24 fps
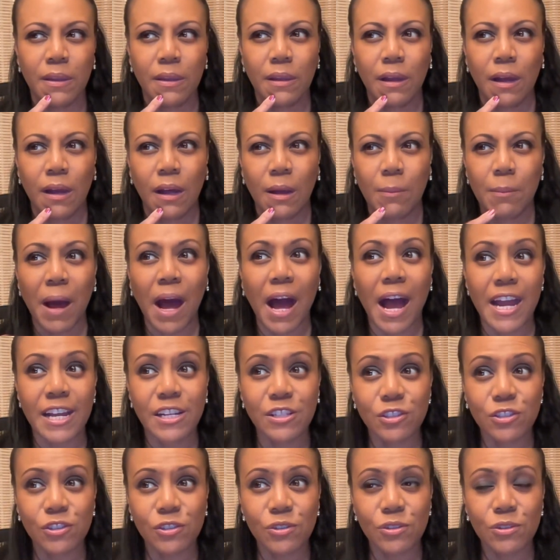I
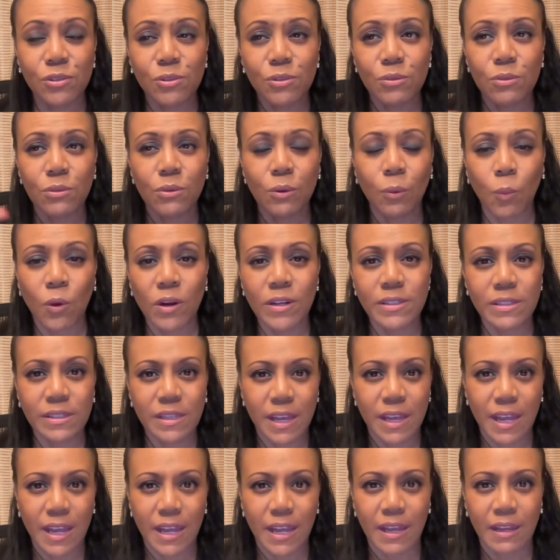do 1
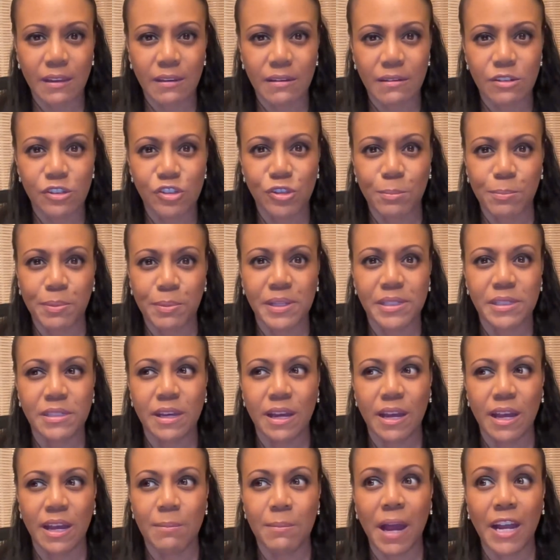day shipping
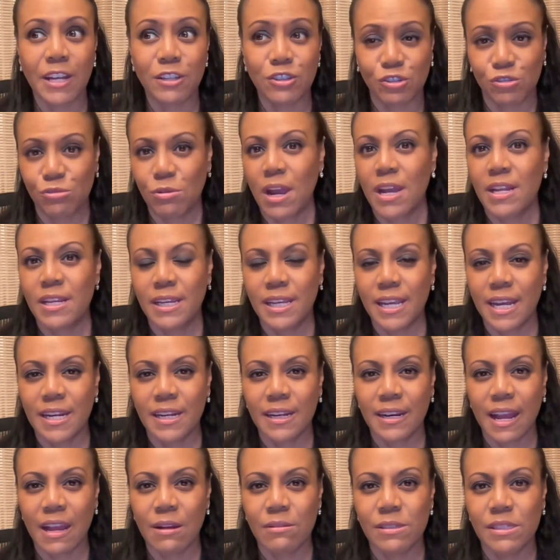time. I try to get
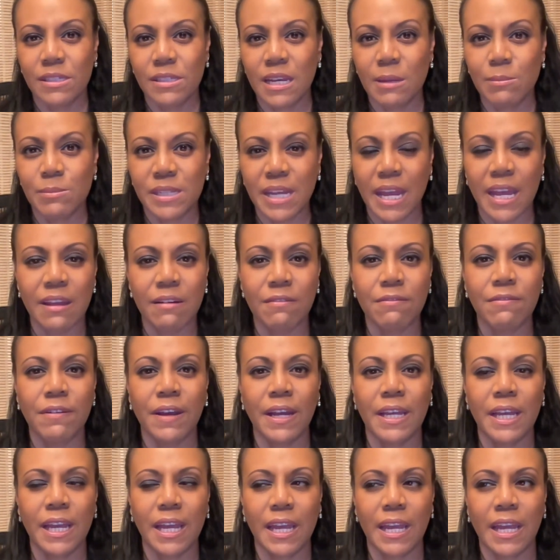it out same day if I
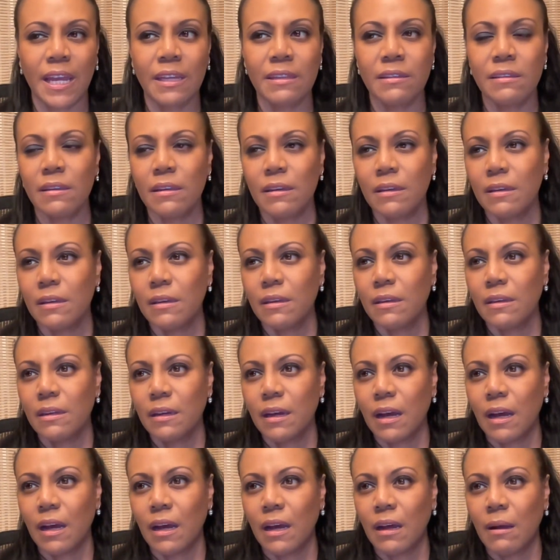can.
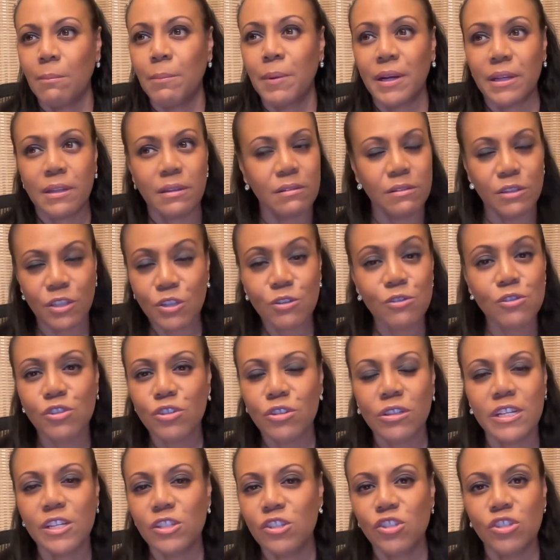But
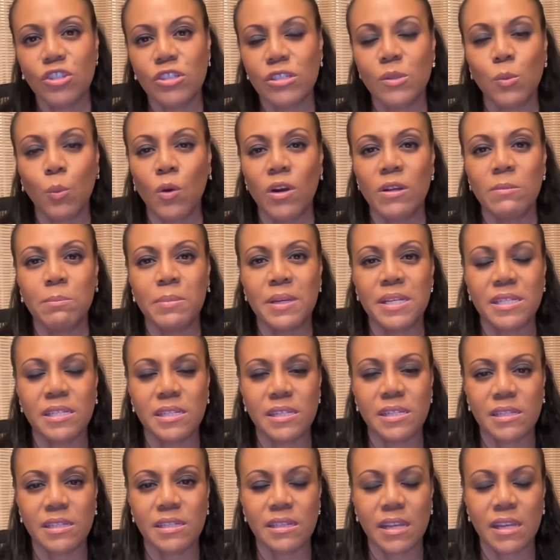usually it's just one
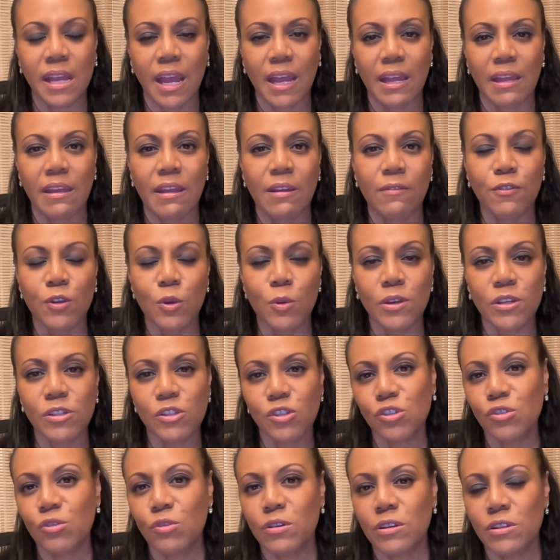business day. If you can
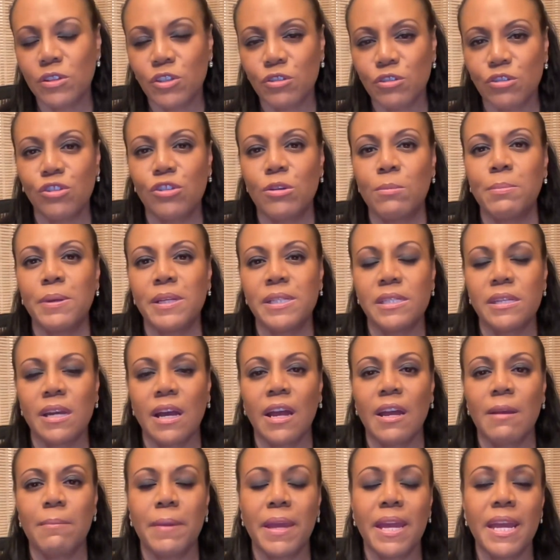shorten your shipping
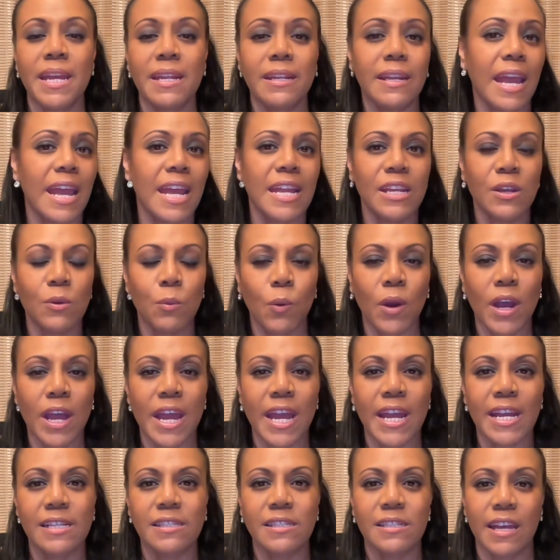time in any
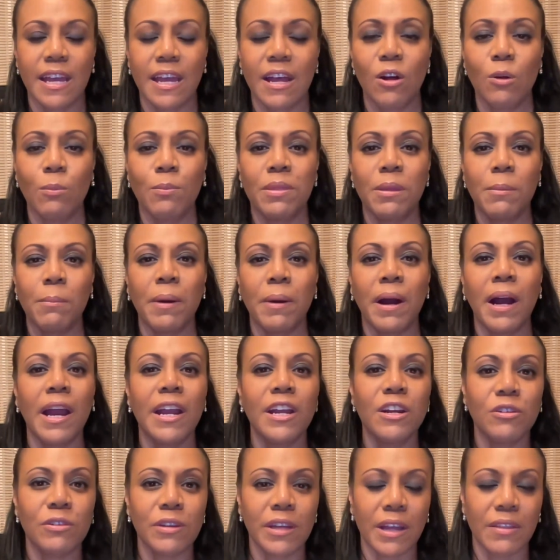way to help the
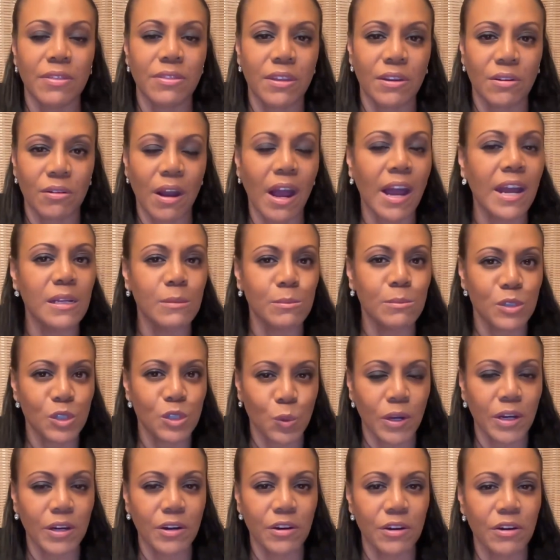buyer get their items
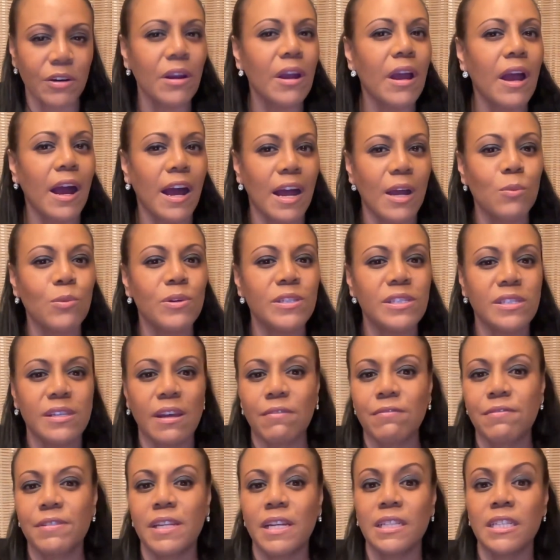quicker, I would
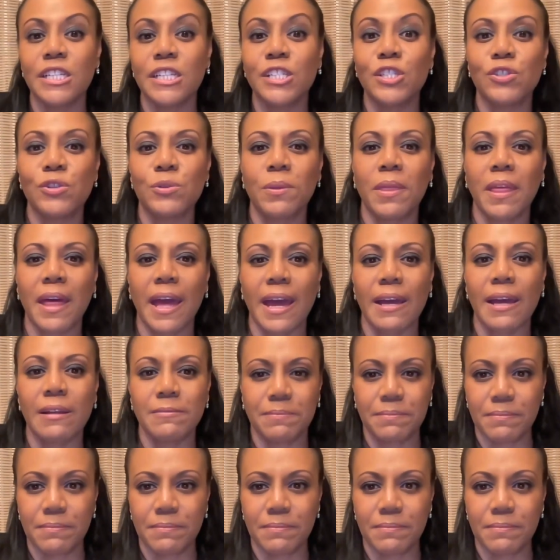definitely do that.